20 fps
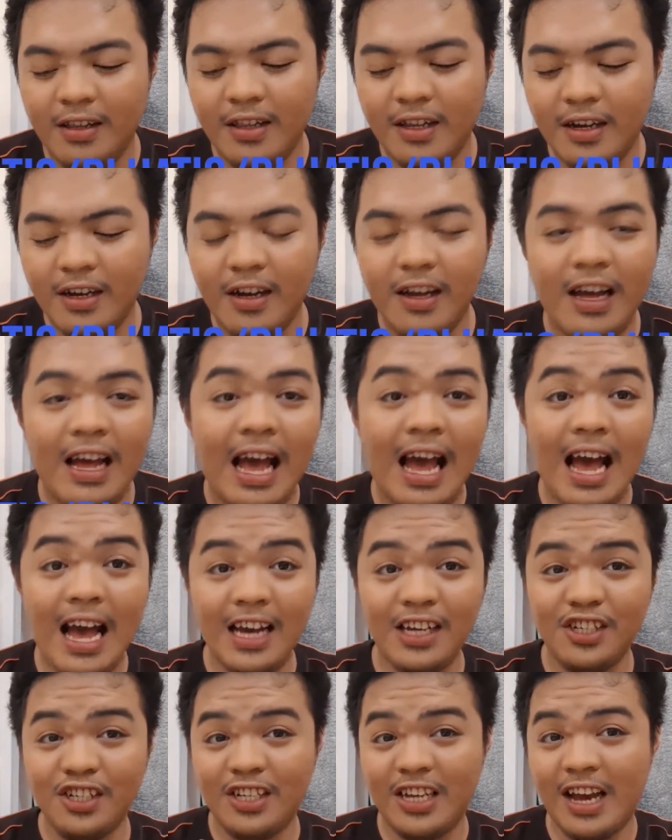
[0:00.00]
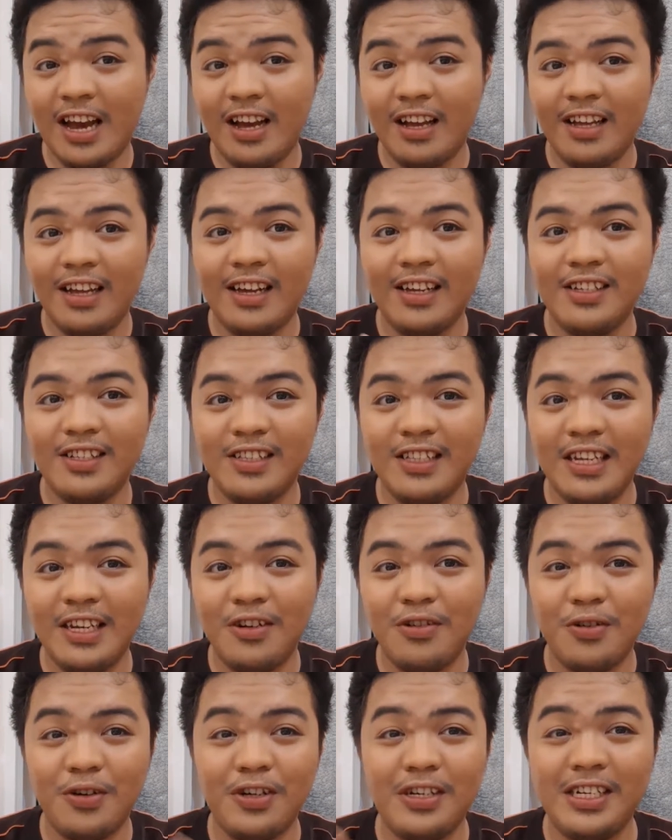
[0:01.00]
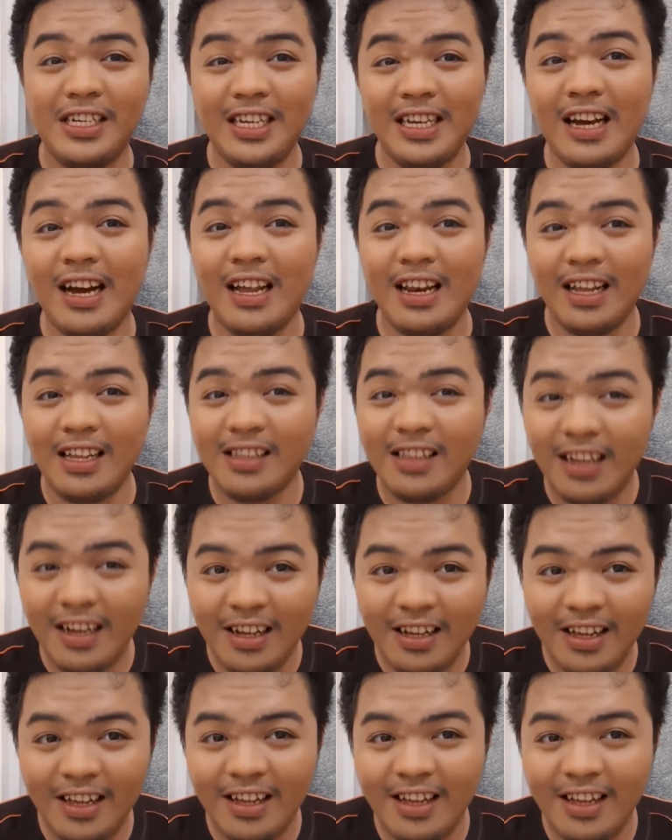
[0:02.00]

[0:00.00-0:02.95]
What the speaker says: the hashtag astig or dihalata.